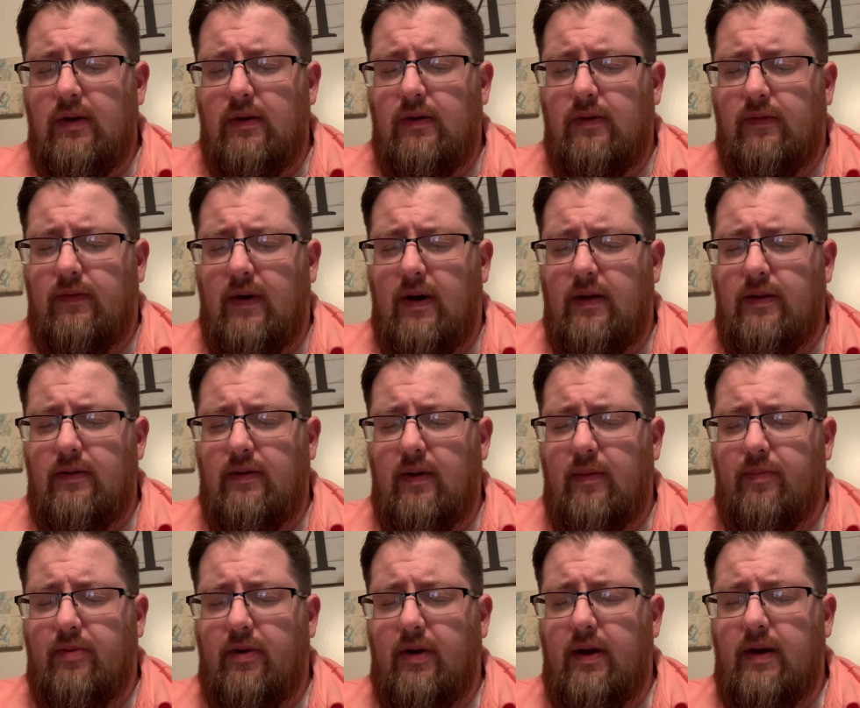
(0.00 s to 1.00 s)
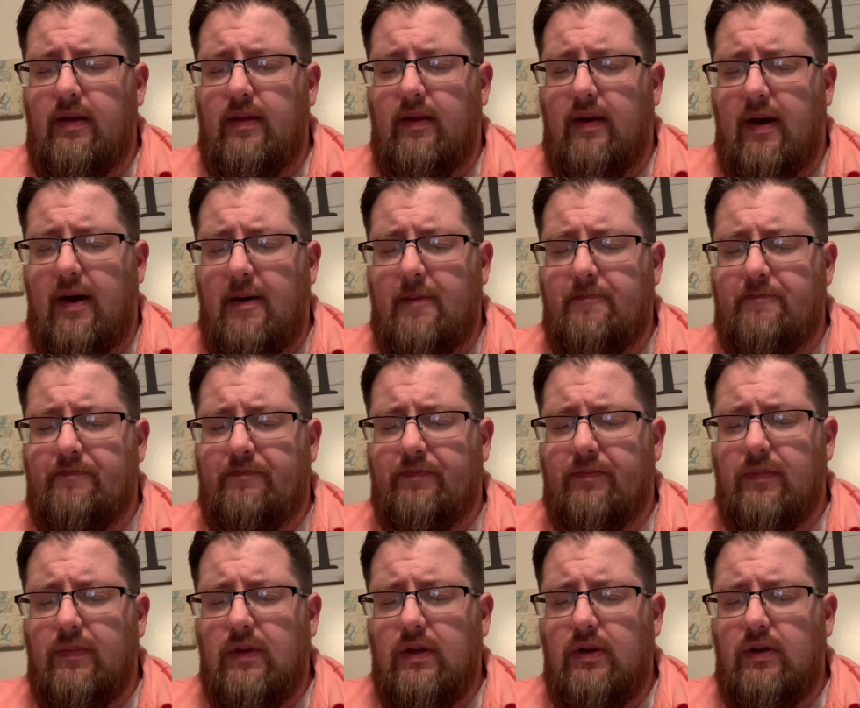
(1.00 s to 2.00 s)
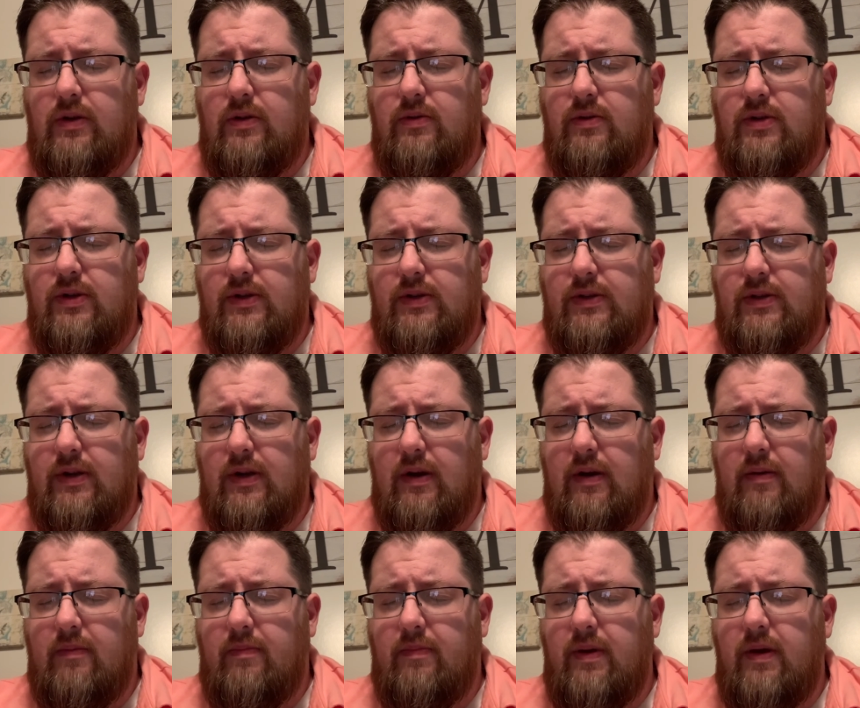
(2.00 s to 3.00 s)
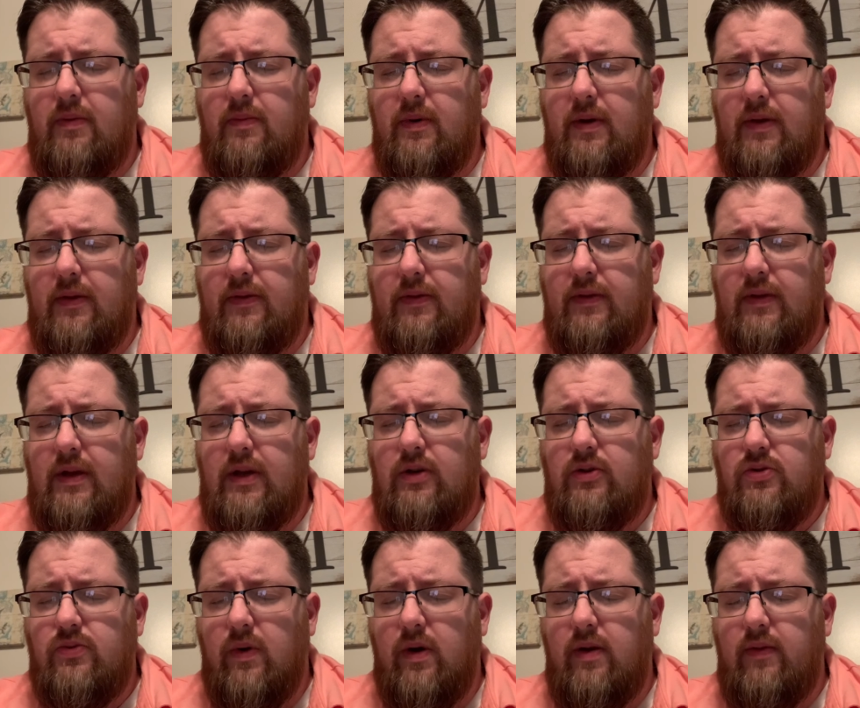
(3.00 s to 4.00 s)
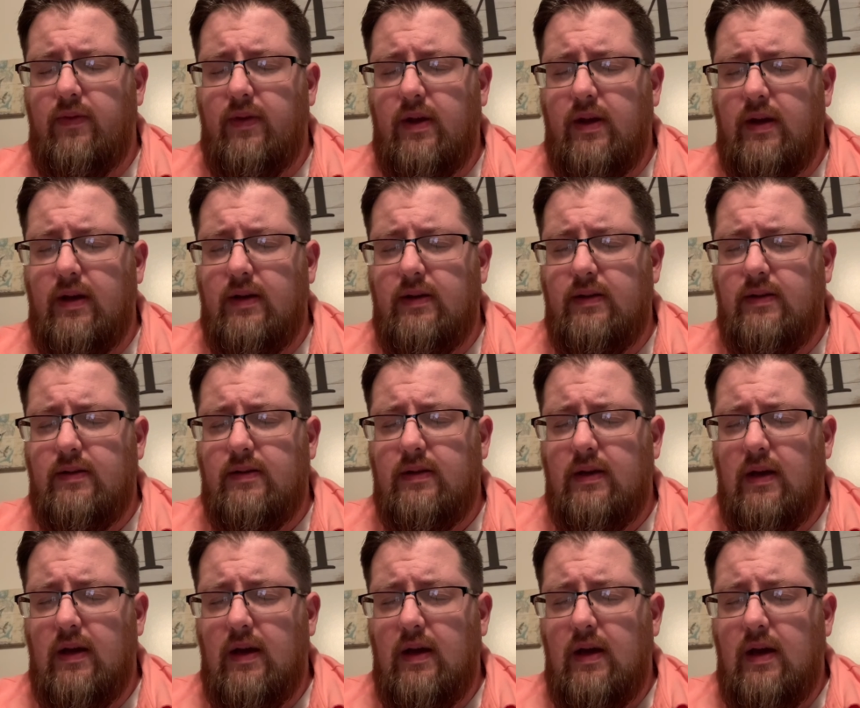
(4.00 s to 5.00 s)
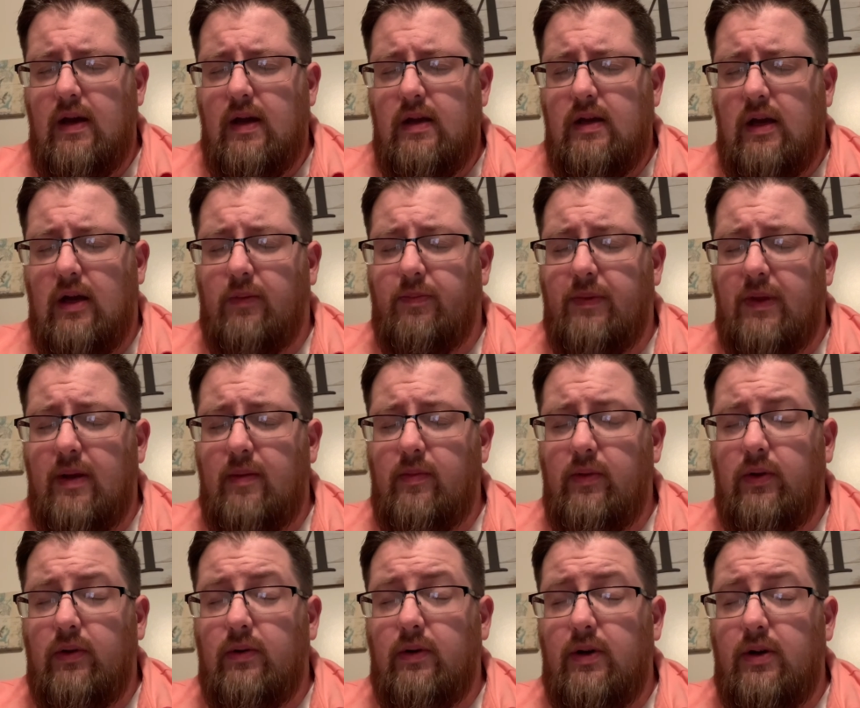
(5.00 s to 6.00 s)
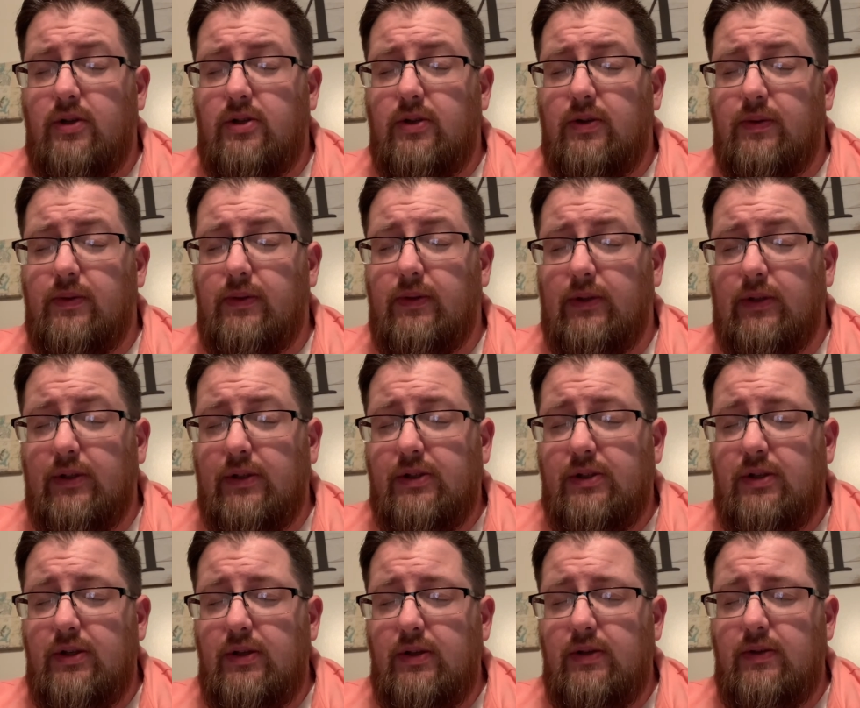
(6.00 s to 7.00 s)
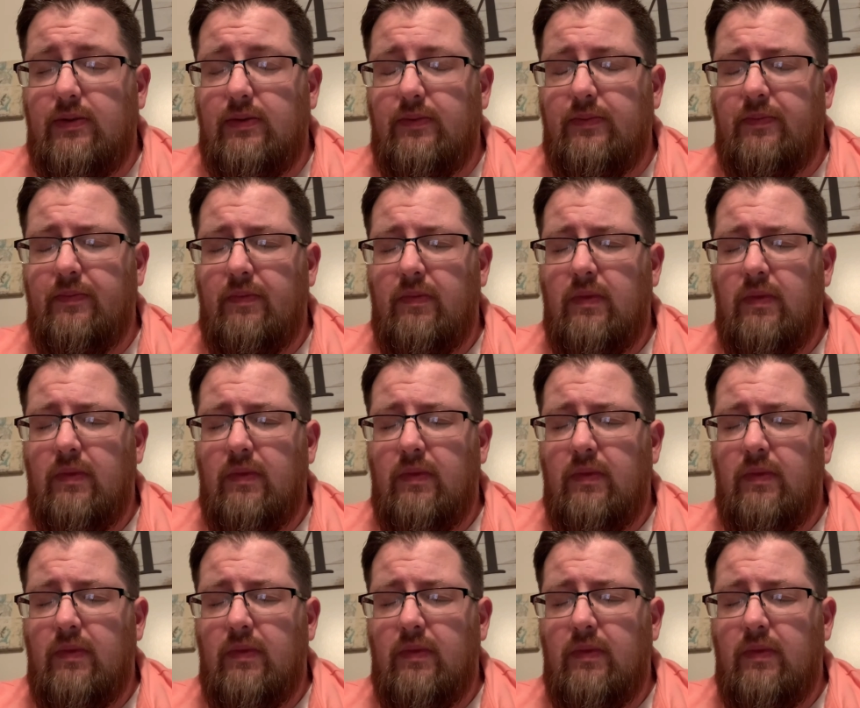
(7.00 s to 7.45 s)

Father, I pray that you just uh, be with each one of the kids. Help them, Lord, to look to you,